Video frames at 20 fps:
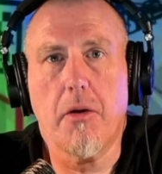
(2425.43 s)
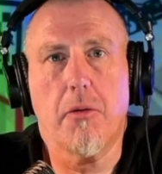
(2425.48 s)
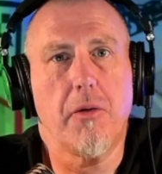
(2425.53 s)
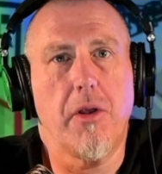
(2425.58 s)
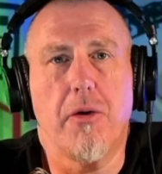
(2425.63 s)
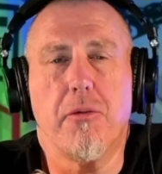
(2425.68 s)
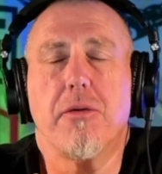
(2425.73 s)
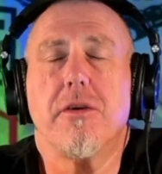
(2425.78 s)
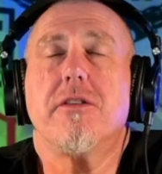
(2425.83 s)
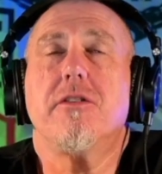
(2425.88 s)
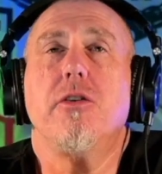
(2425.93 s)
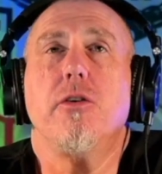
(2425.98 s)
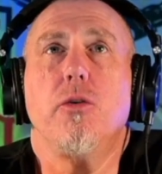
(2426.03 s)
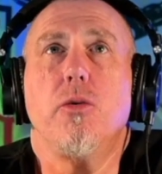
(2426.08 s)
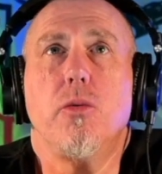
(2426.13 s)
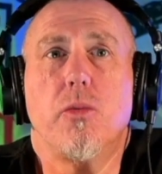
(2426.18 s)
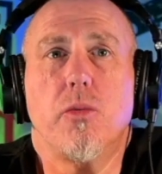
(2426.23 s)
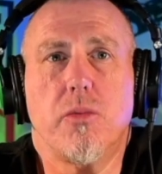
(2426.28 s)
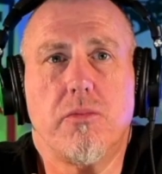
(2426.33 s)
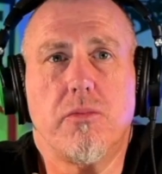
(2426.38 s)
don't know,
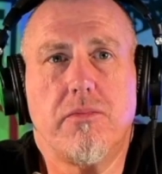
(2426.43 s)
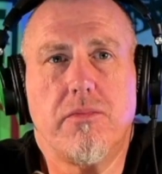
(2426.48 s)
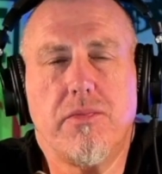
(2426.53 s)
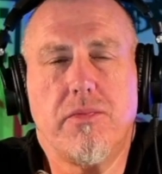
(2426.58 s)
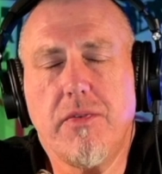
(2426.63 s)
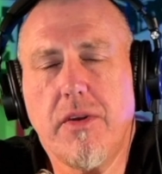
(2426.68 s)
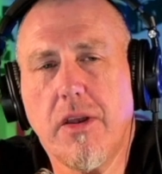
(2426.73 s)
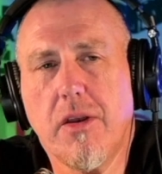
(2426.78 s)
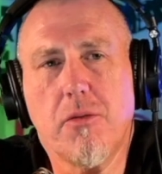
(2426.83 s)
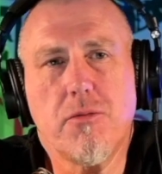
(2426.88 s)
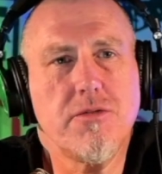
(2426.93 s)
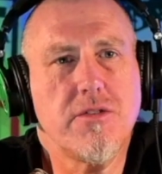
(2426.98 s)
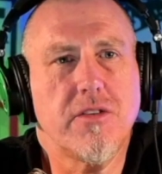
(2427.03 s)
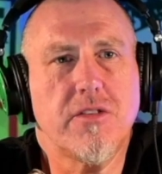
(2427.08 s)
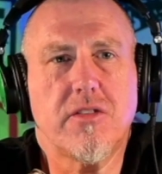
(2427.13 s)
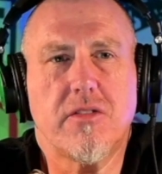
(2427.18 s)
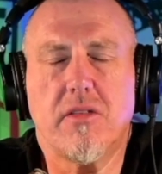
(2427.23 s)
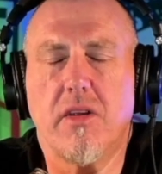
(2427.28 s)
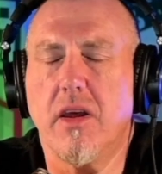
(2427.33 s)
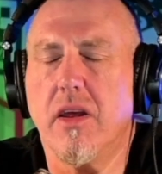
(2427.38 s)
to,
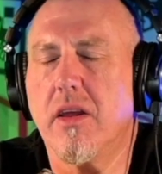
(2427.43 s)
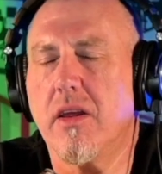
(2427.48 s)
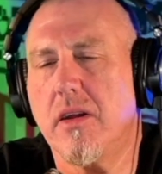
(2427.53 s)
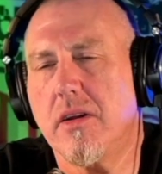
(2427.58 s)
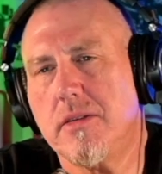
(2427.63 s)
just